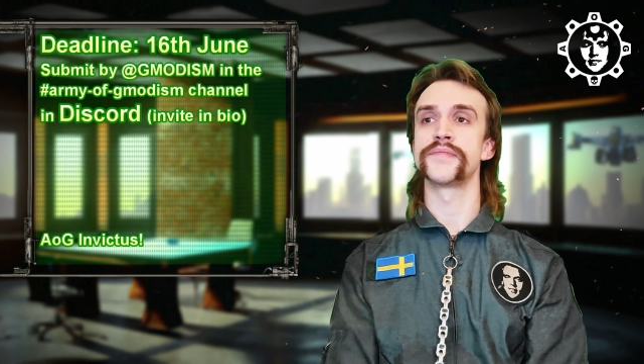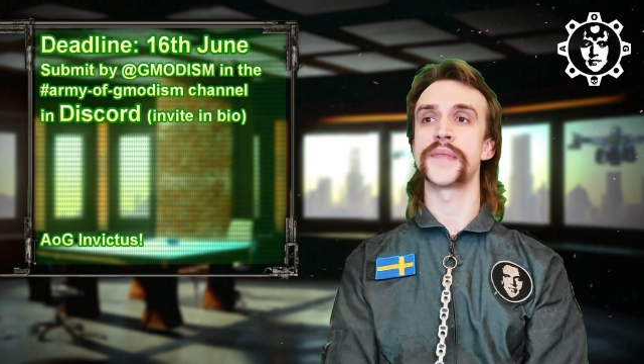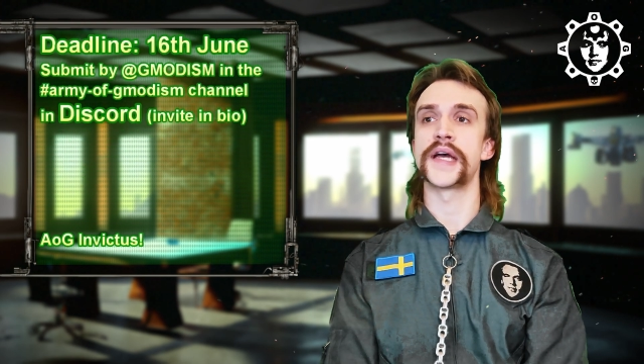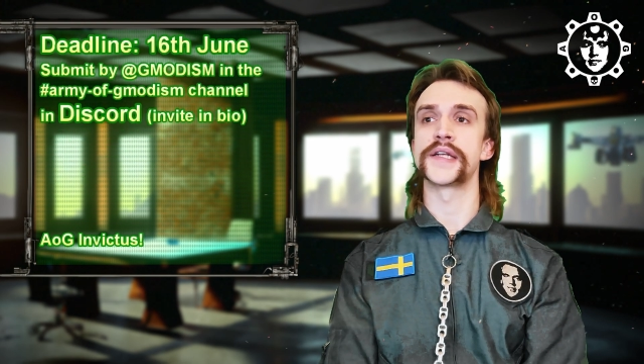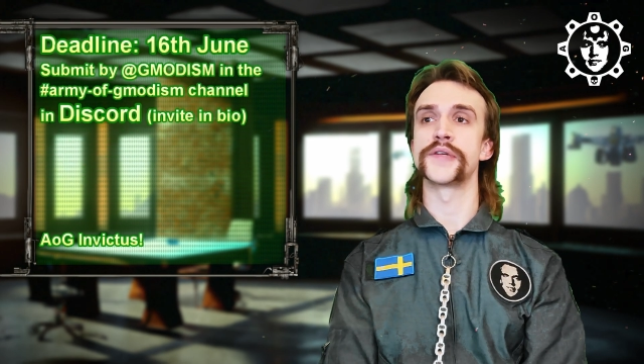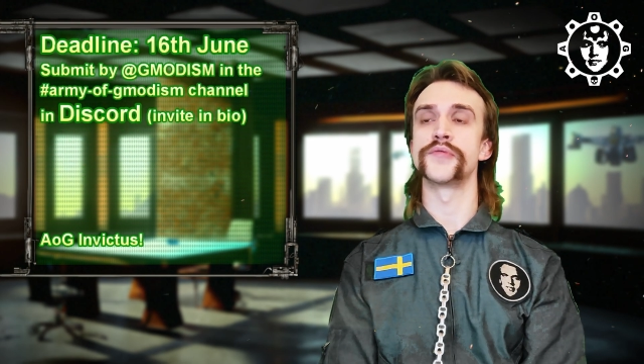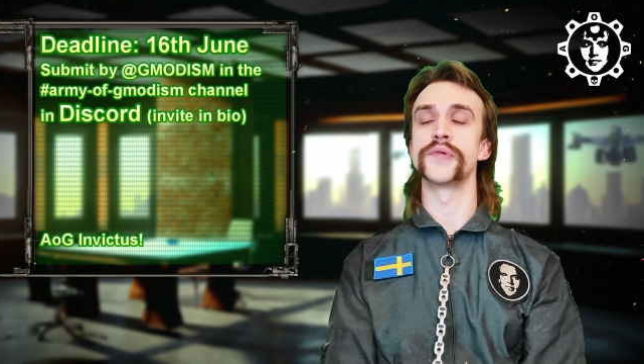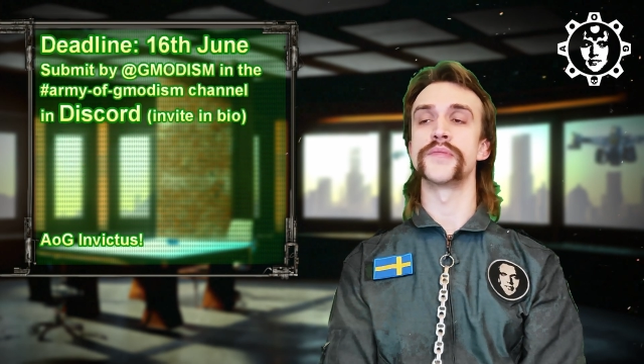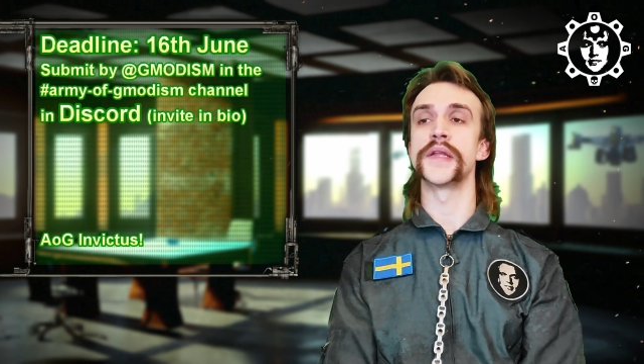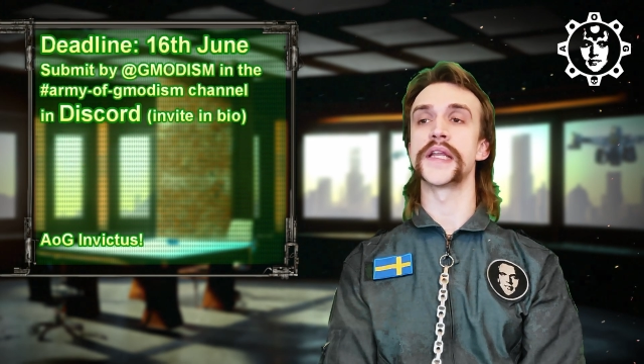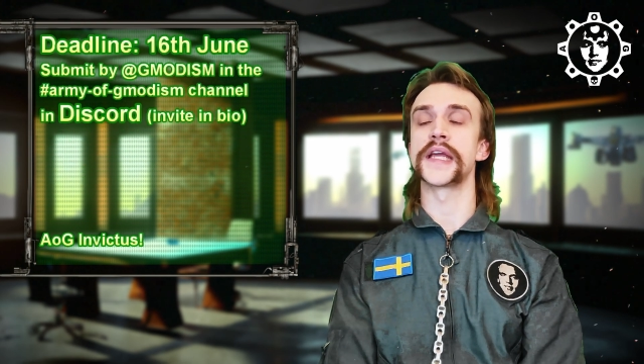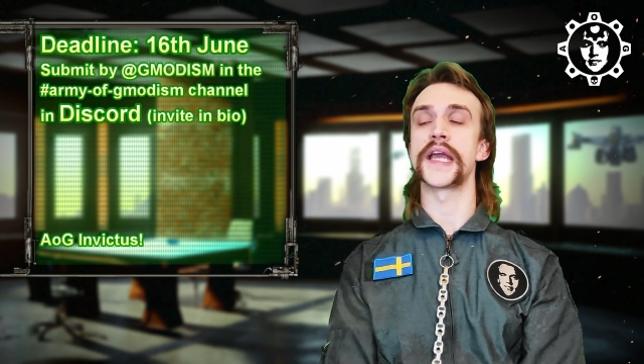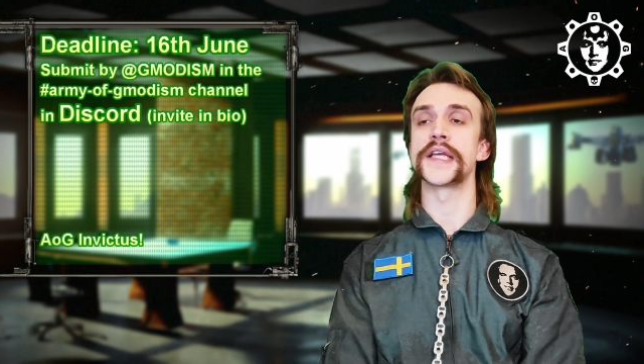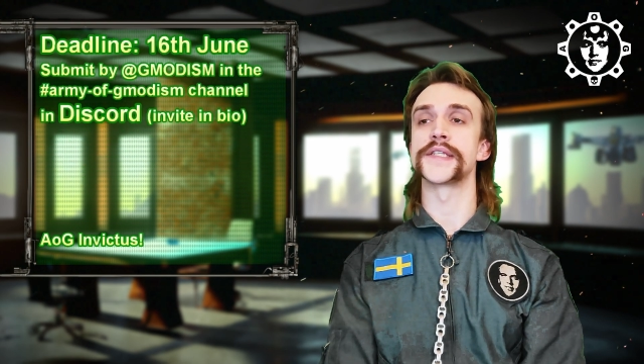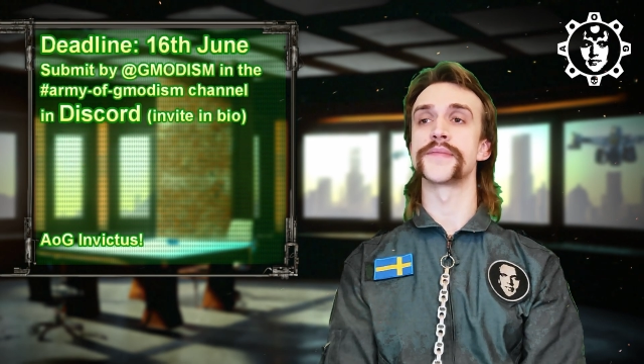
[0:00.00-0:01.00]
That would be
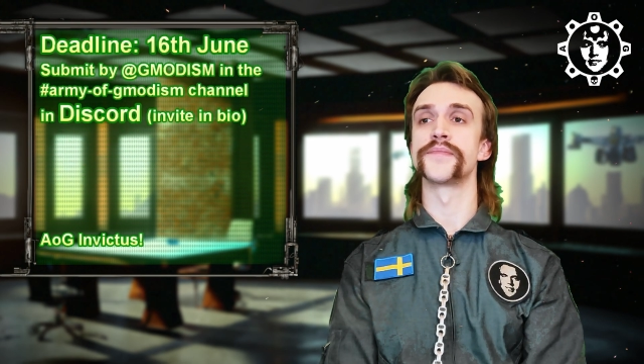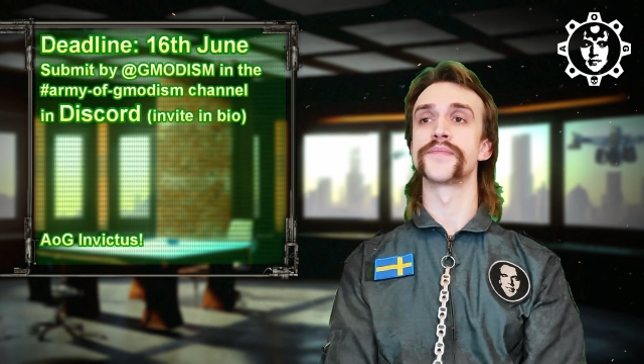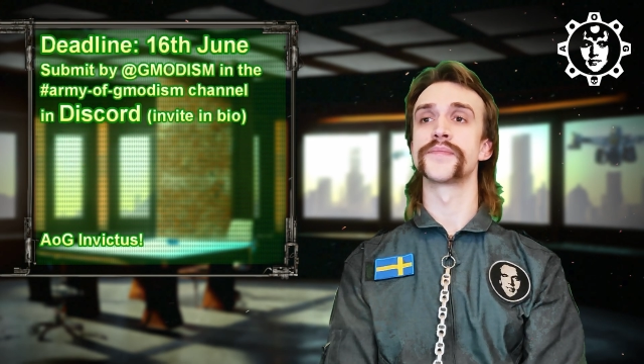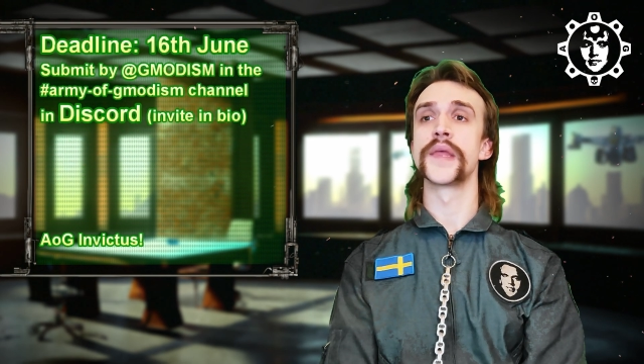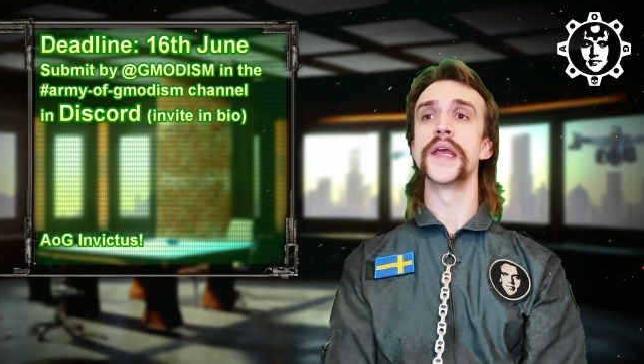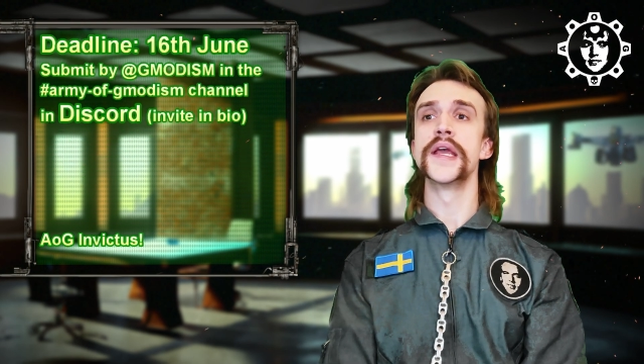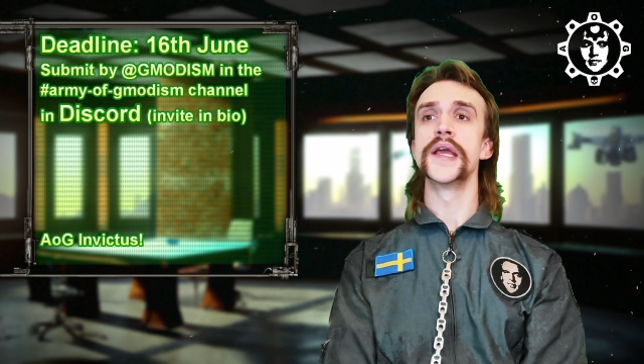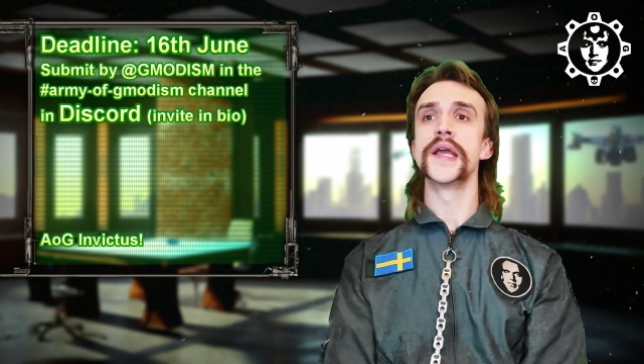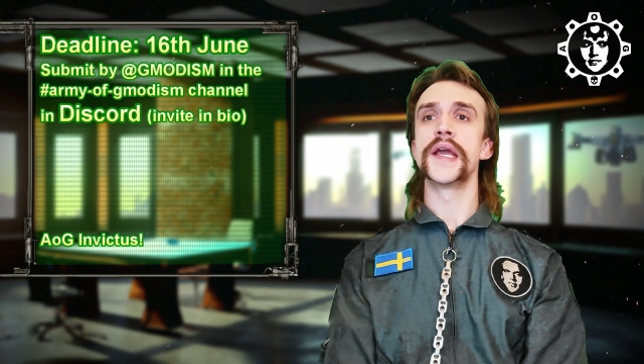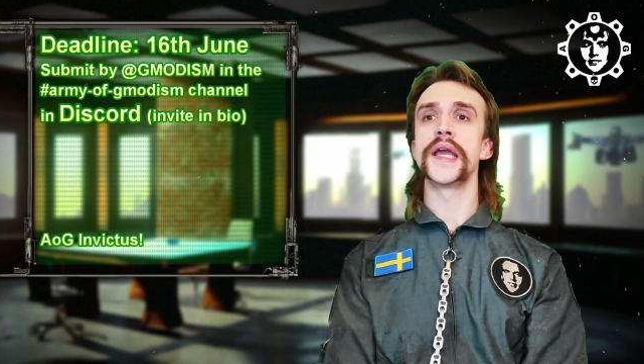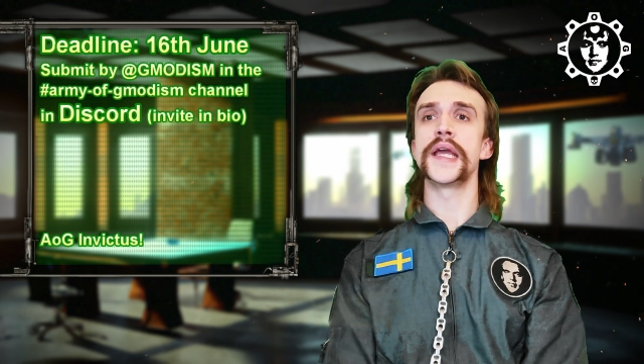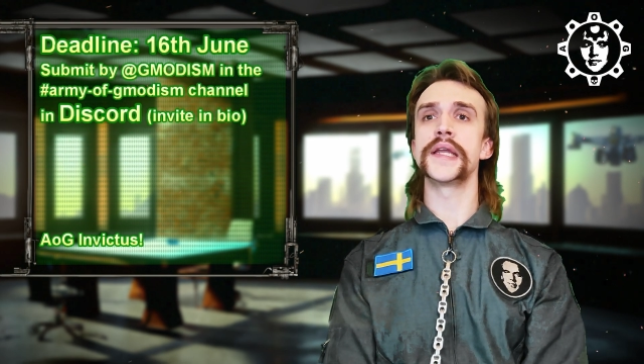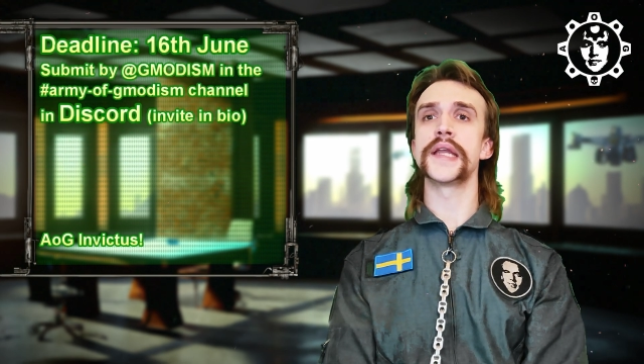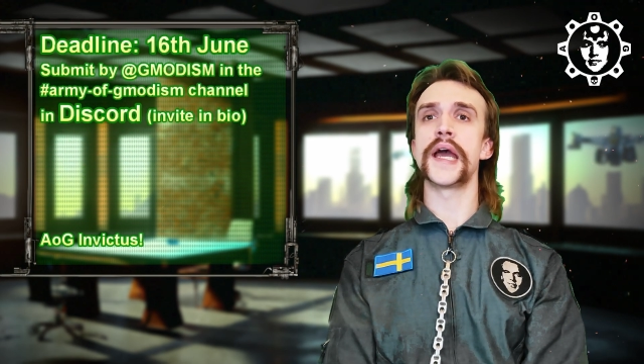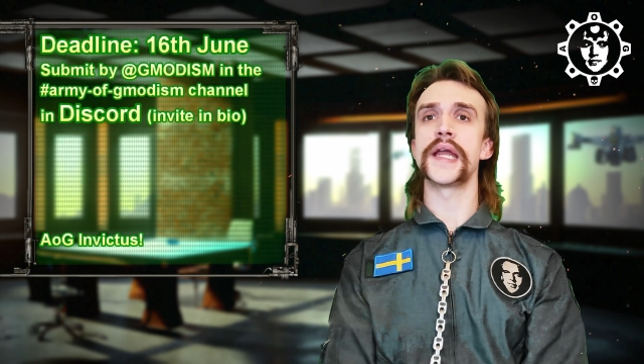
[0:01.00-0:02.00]
the case.
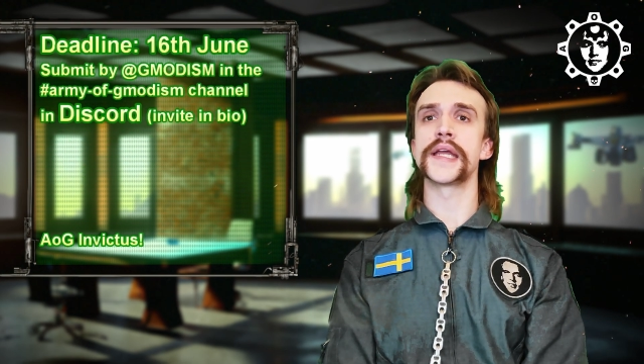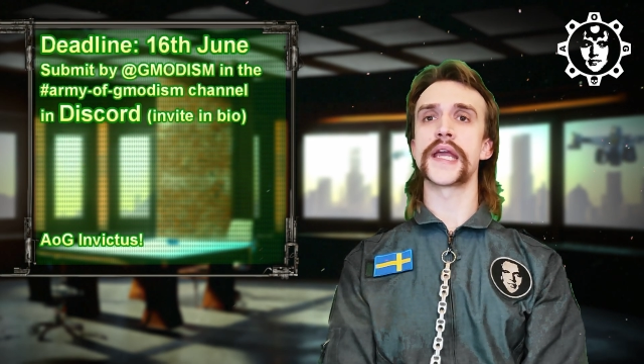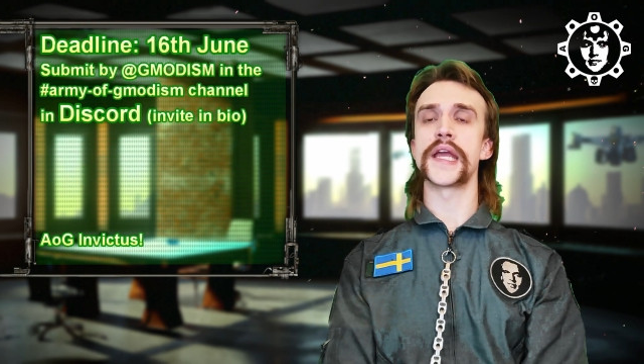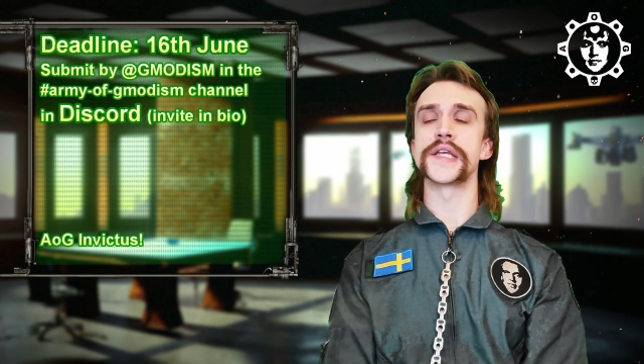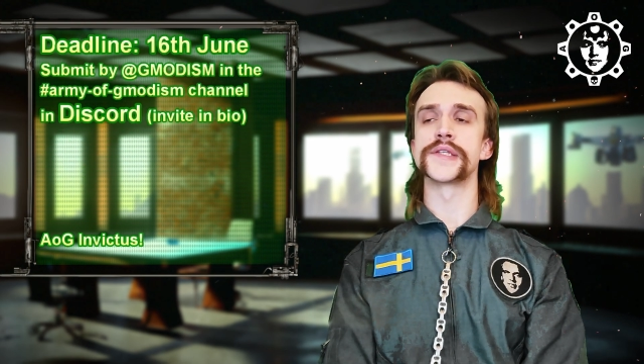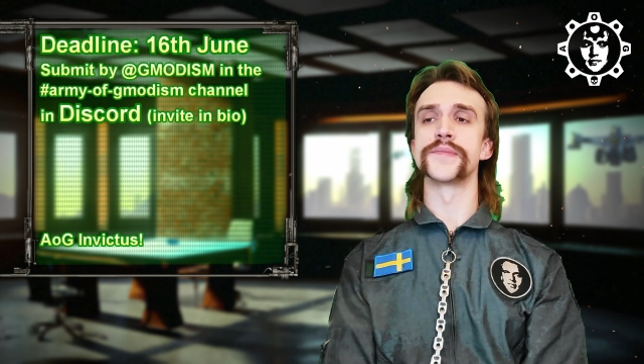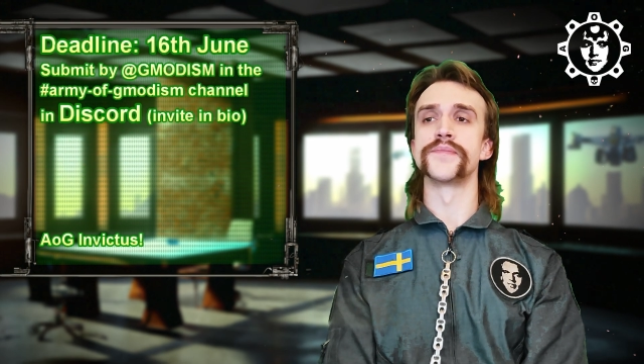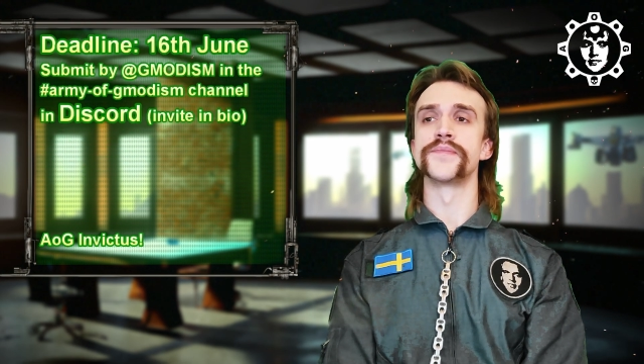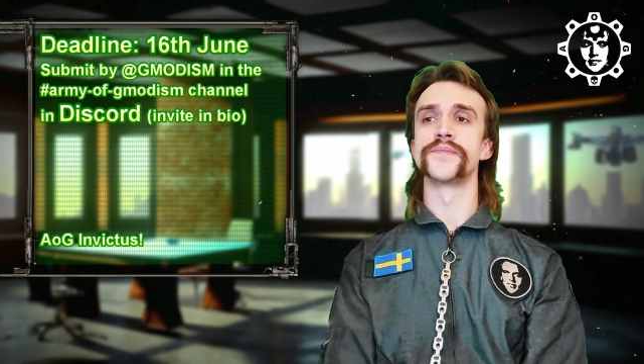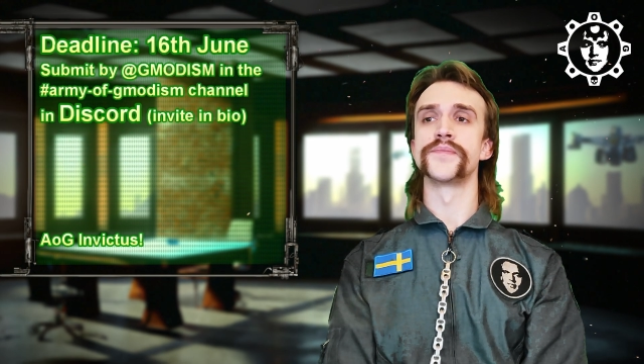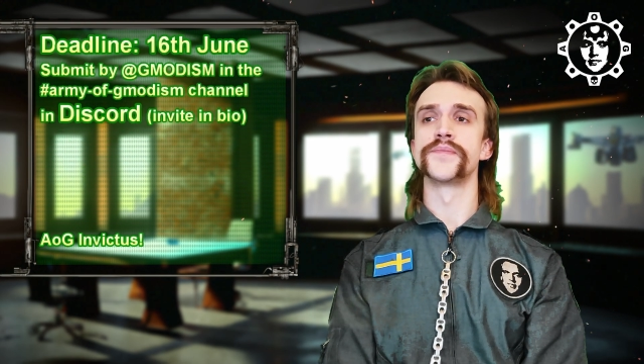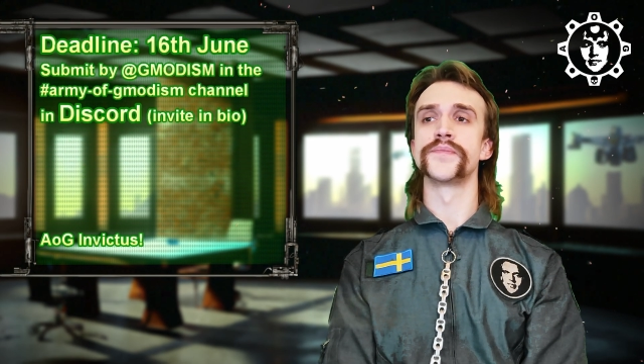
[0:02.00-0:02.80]
In any case,